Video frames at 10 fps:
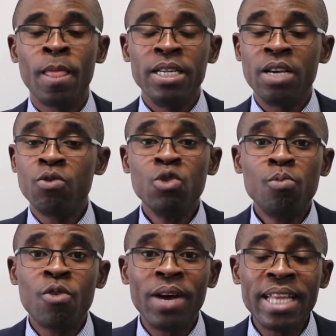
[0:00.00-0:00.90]
They couldn't
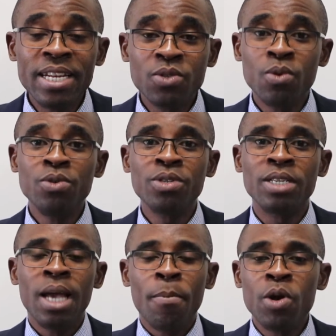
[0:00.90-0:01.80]
provide any solution.
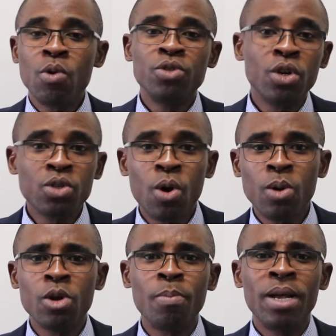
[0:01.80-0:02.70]
But he was just
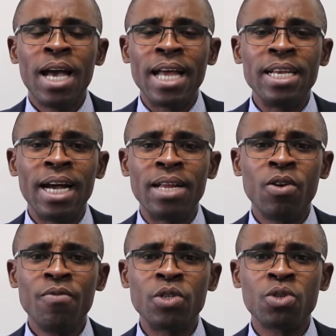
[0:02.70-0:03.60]
called up, and, and
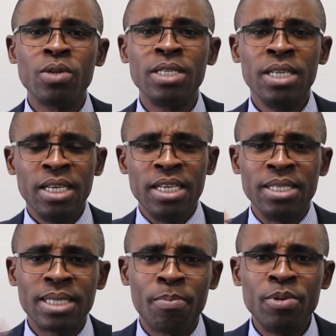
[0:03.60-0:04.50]
all of a sudden, he
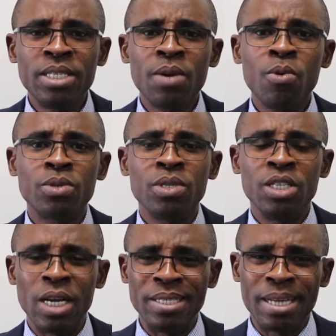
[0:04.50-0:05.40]
interpreted what
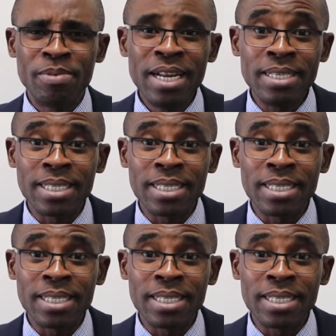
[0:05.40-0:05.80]
he interpreted the